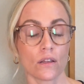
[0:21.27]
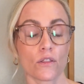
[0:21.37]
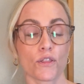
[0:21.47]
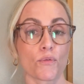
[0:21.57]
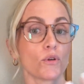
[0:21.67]

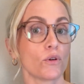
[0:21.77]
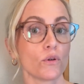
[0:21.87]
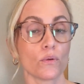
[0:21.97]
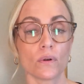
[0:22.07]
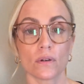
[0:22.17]

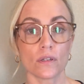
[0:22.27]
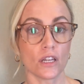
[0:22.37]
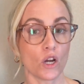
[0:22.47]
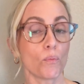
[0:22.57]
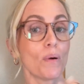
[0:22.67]
through,
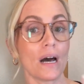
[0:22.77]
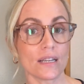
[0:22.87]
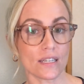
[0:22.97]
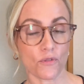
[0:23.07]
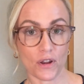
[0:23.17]

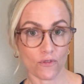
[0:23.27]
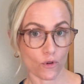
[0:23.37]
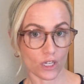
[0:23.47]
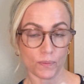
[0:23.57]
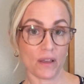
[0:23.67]
positive
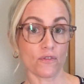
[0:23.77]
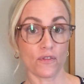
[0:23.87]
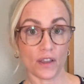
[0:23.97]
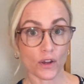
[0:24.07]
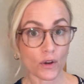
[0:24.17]
reinforcement,
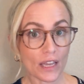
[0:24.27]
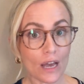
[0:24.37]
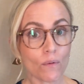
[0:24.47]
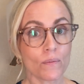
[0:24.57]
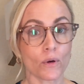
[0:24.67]
figuring out
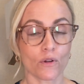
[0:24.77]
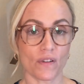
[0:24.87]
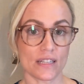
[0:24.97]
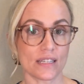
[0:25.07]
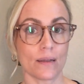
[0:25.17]
what
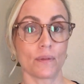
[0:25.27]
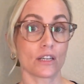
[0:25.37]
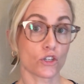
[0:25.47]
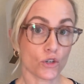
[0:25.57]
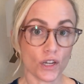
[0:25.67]
motivates them, like a
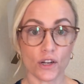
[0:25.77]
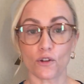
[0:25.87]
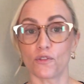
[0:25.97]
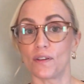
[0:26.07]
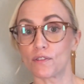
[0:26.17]
treat or a
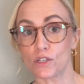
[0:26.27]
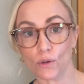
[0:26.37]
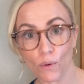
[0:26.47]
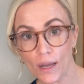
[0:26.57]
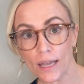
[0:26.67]
favorite
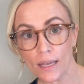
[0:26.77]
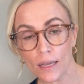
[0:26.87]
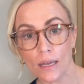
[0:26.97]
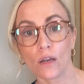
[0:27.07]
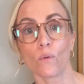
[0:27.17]
toy.
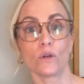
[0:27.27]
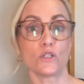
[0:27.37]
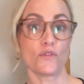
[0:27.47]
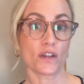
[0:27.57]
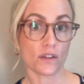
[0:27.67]
Once
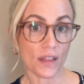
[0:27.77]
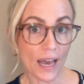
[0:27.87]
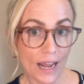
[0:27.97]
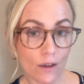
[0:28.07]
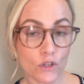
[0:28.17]
you figure
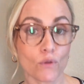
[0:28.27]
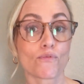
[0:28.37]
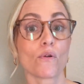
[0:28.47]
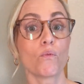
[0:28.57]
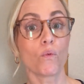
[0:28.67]
that out, you
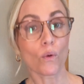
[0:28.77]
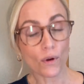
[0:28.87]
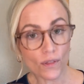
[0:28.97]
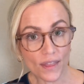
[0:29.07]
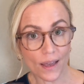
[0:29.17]

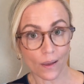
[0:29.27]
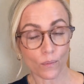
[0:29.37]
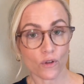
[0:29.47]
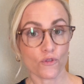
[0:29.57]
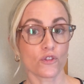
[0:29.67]
reward
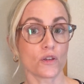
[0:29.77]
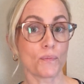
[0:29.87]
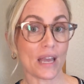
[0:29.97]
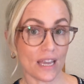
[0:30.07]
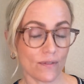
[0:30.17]
them for the
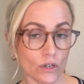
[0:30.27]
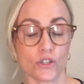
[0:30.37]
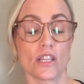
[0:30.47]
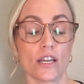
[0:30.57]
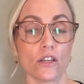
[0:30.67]
behaviors
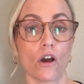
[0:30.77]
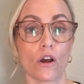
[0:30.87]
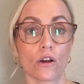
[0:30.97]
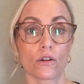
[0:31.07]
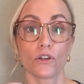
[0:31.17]
that
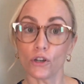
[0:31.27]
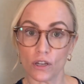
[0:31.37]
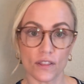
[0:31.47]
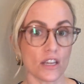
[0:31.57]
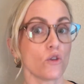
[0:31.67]
are
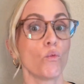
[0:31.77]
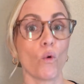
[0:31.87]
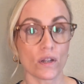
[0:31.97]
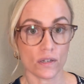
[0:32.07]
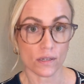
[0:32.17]
good, that you
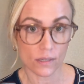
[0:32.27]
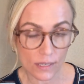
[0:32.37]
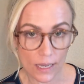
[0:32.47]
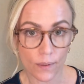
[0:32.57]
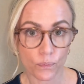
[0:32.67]
want to see.